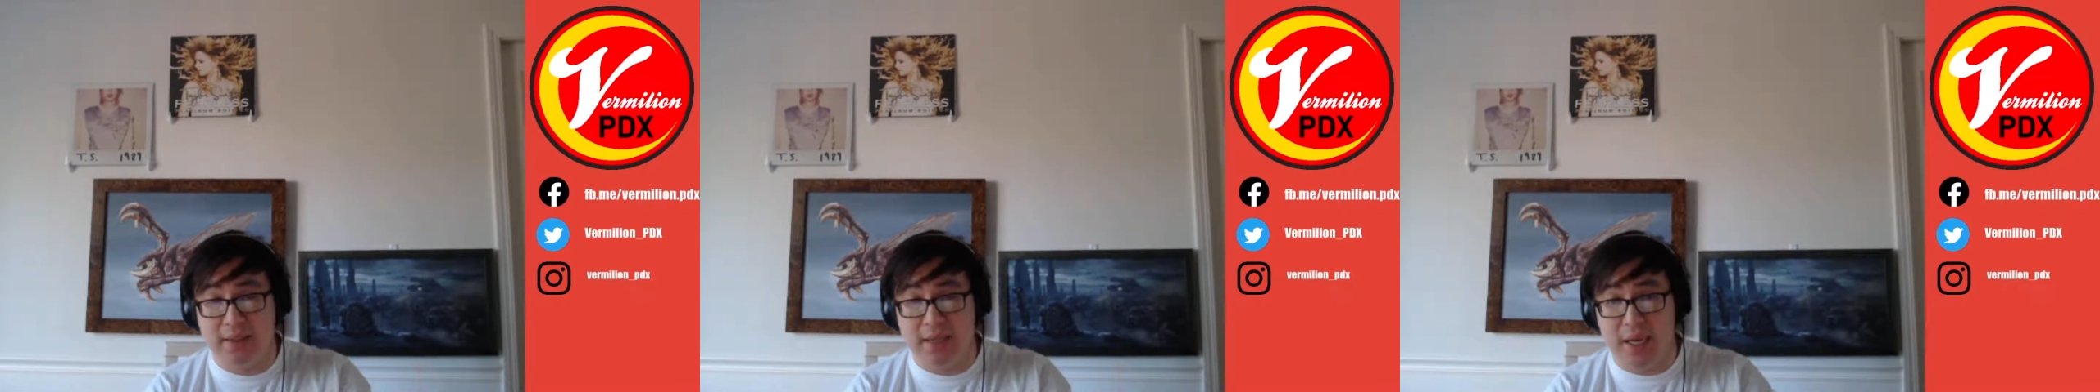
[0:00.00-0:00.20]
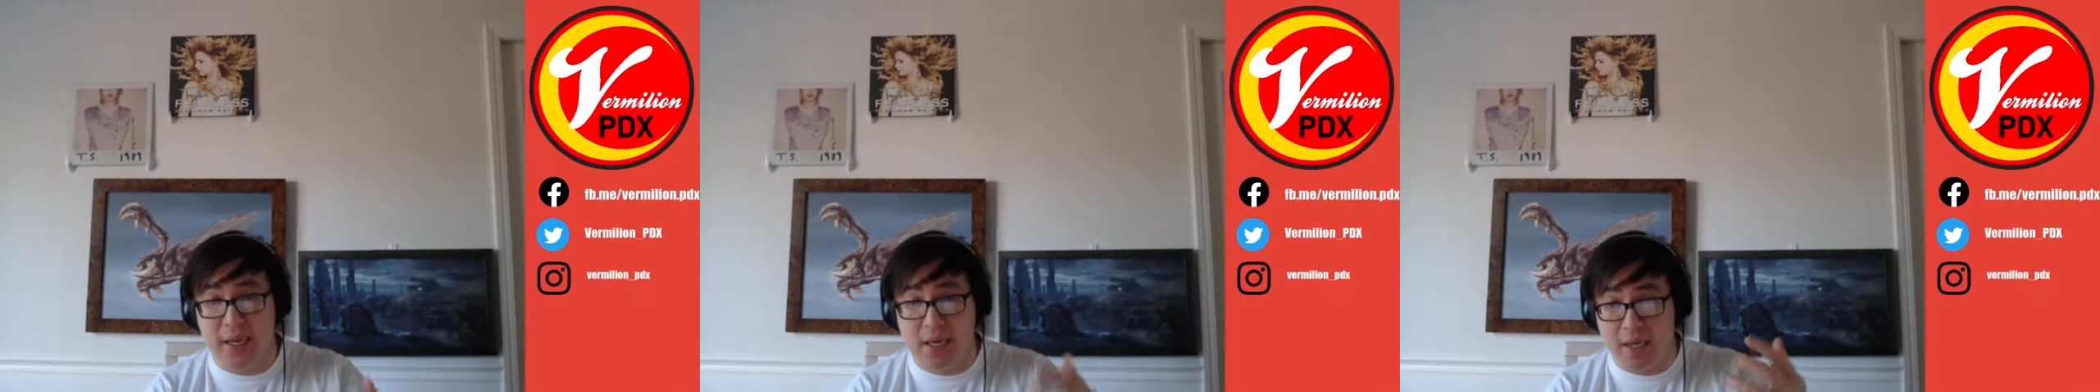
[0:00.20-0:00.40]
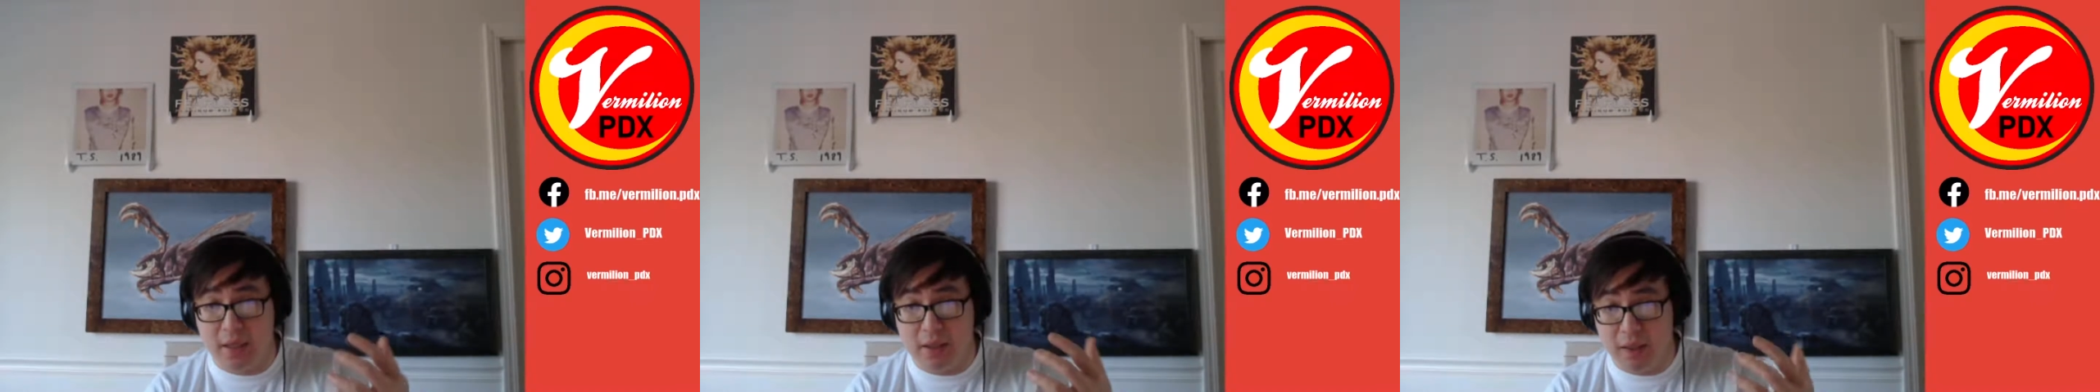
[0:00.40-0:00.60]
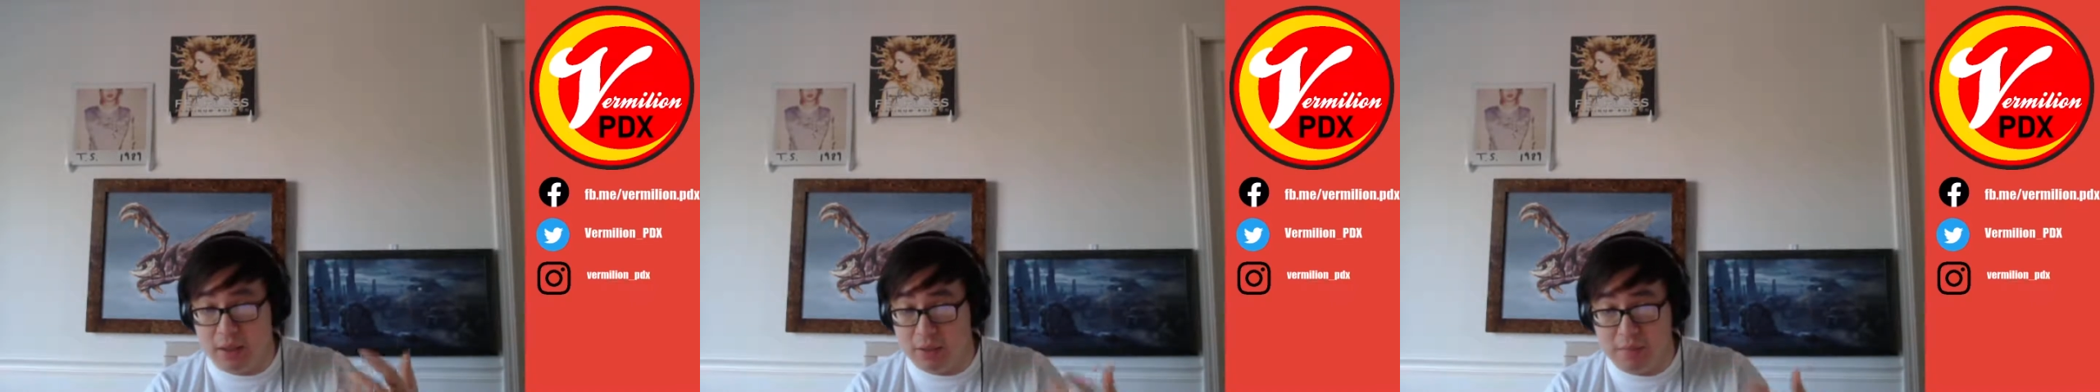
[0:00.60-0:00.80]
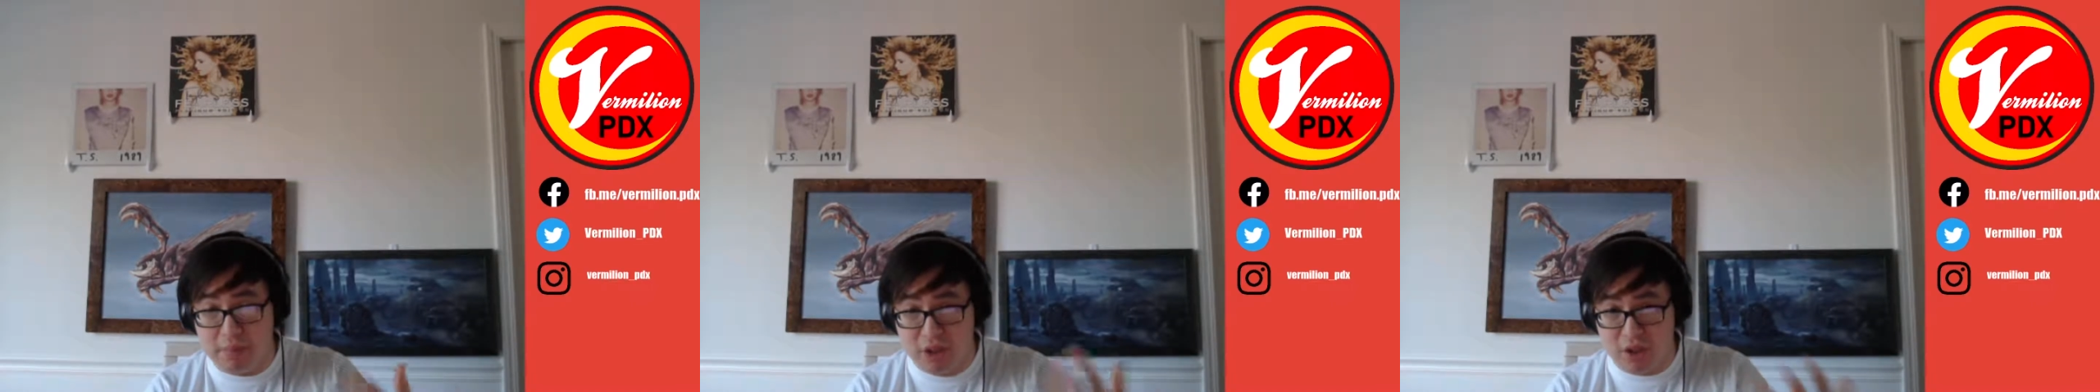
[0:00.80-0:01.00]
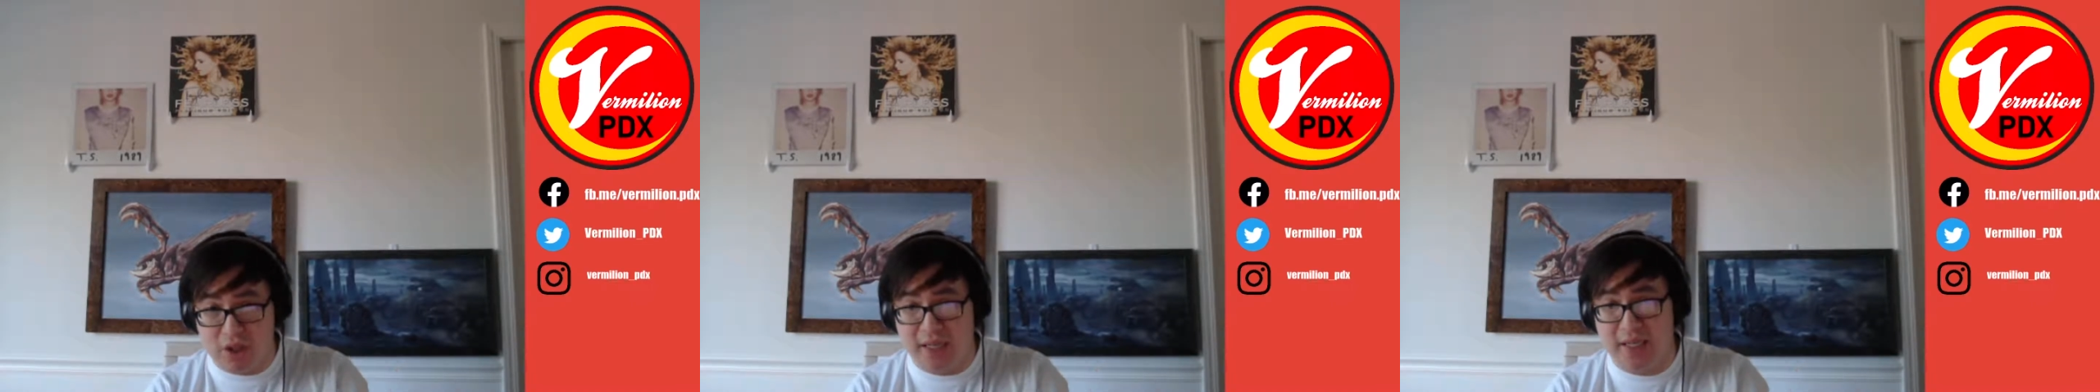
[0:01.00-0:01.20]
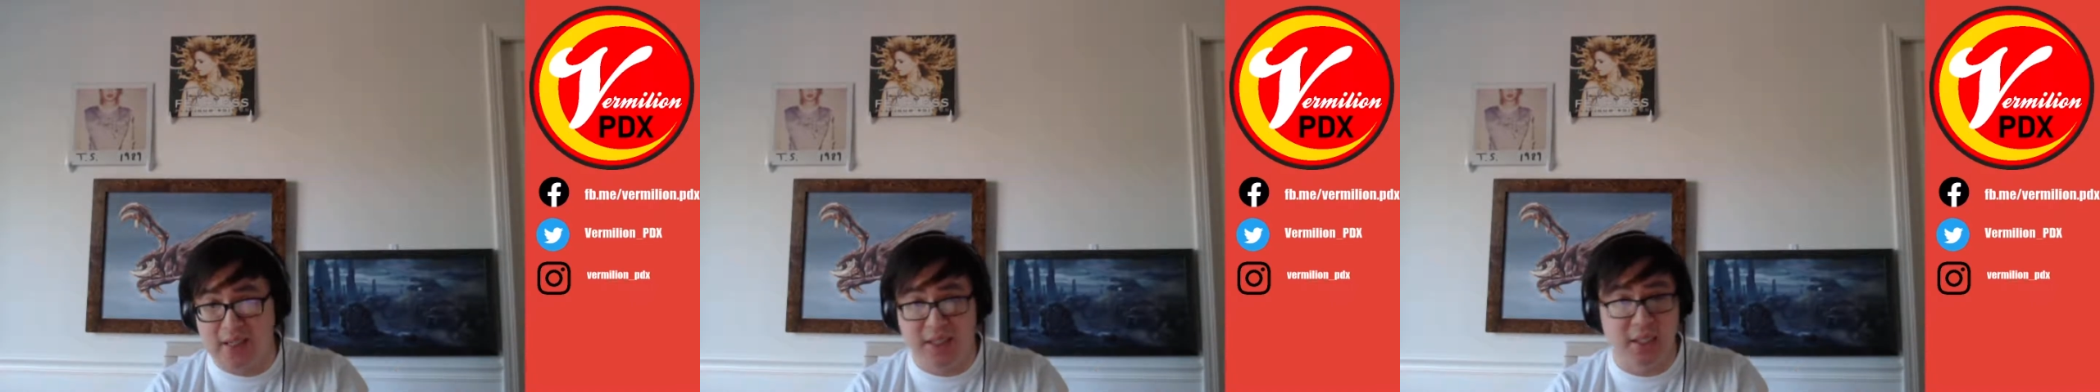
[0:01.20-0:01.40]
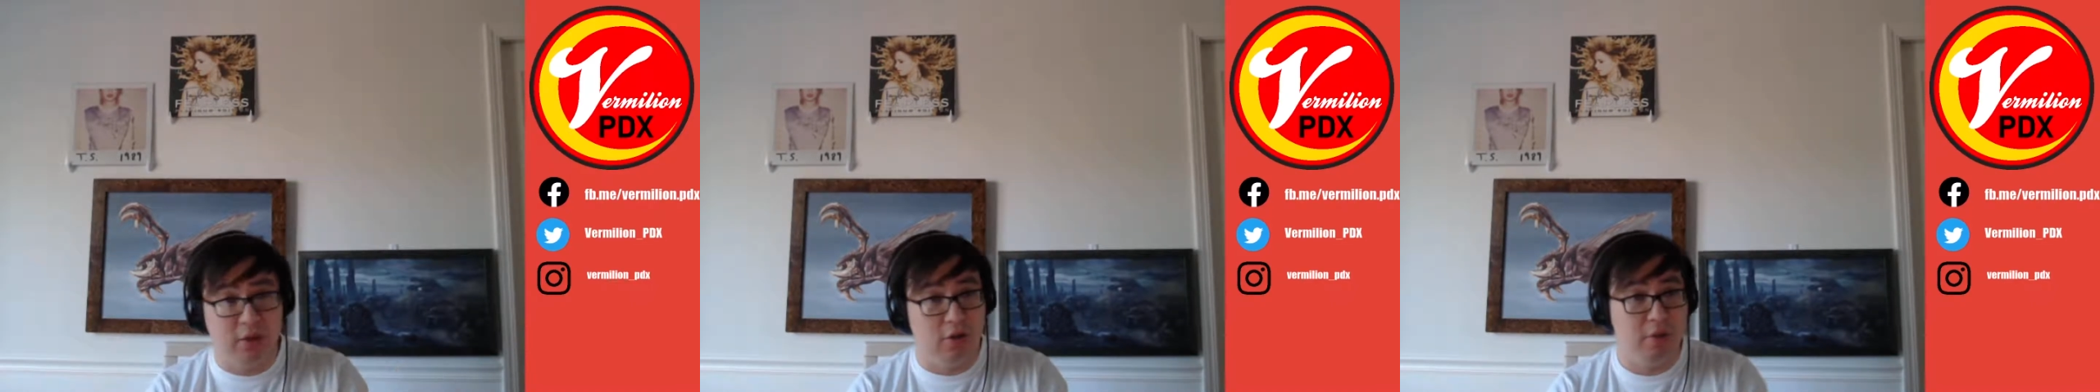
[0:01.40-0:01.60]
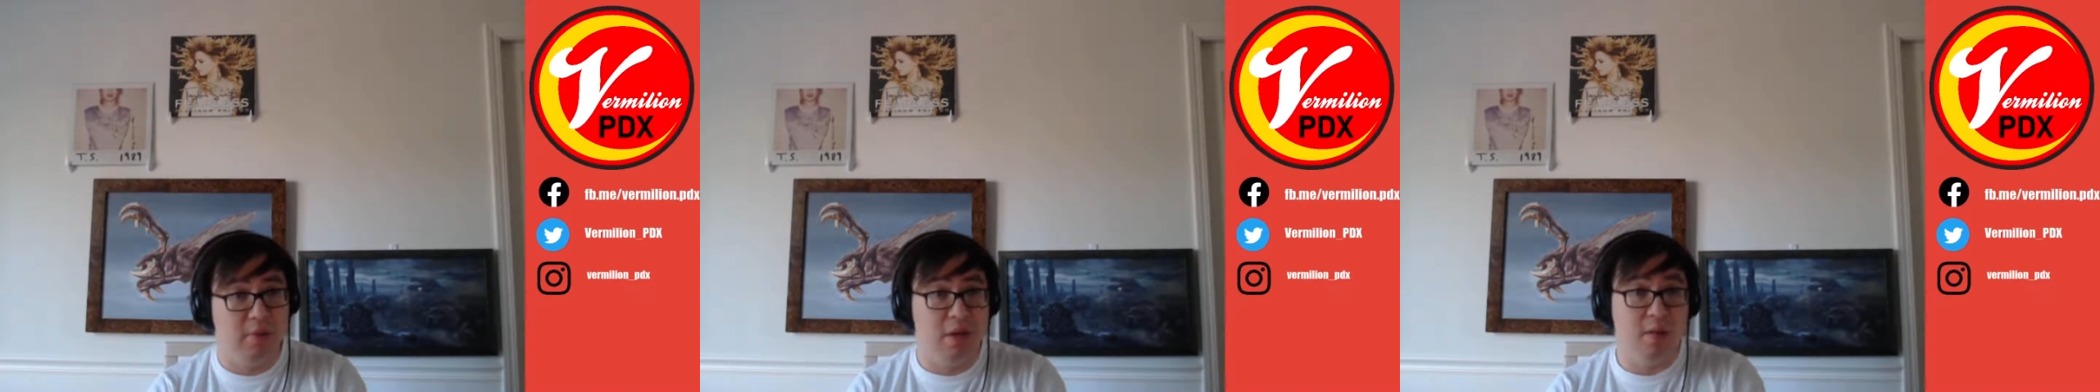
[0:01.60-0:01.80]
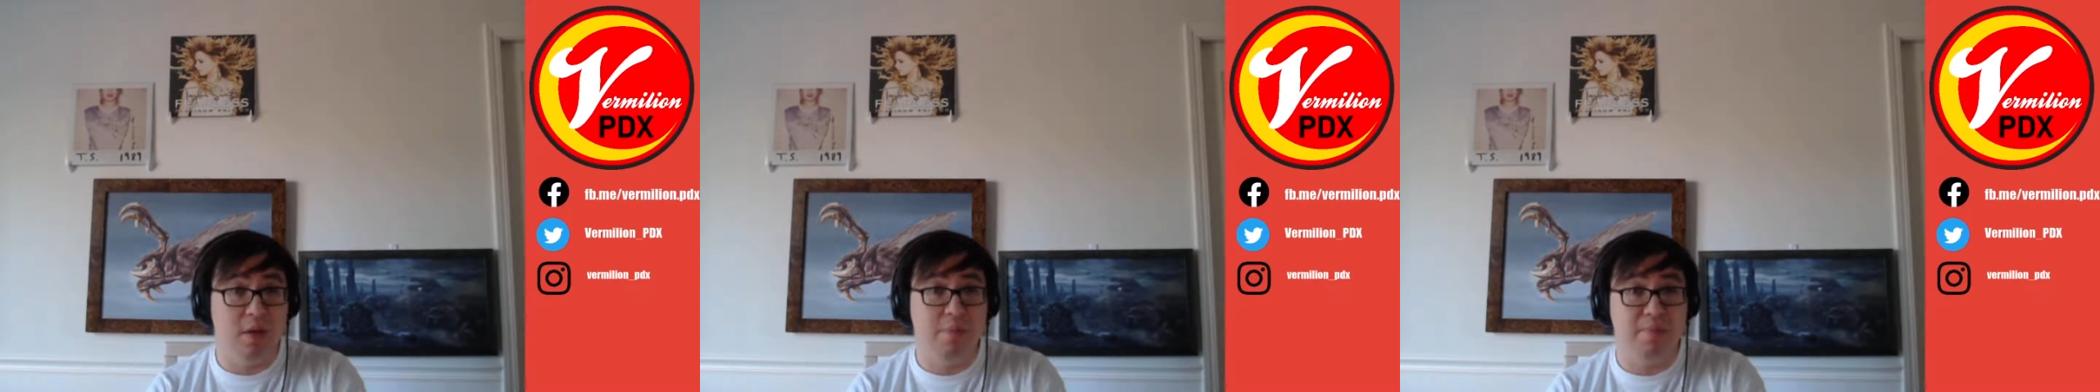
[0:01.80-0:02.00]
a starting out seller, or
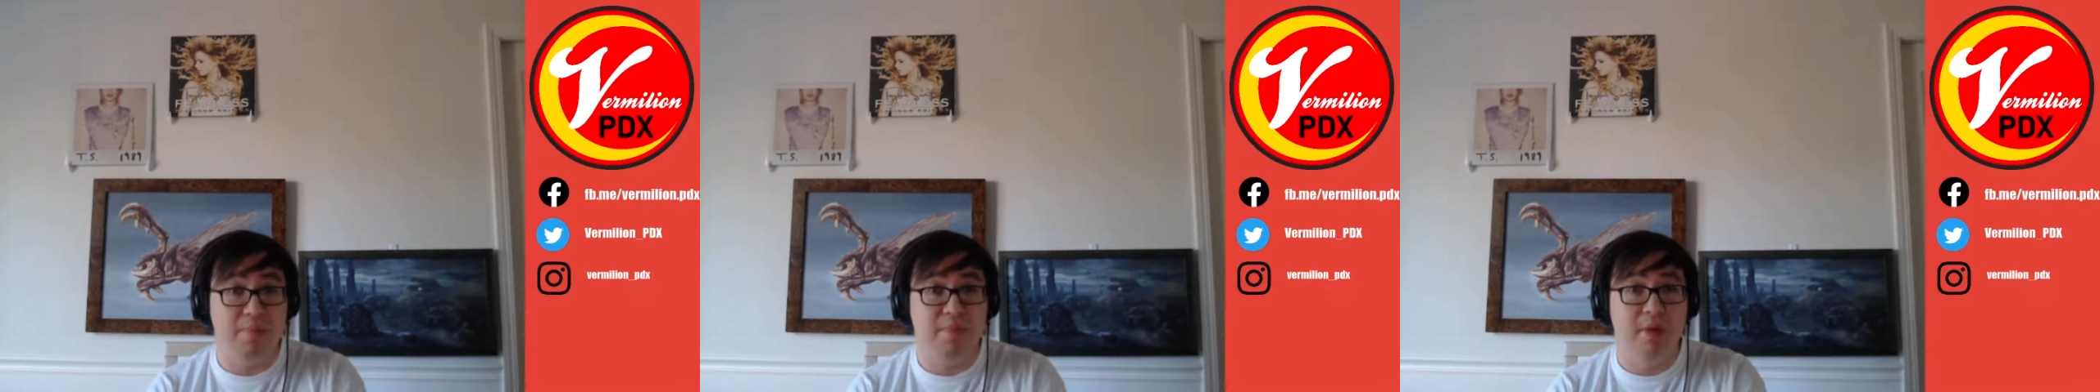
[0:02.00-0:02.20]
maybe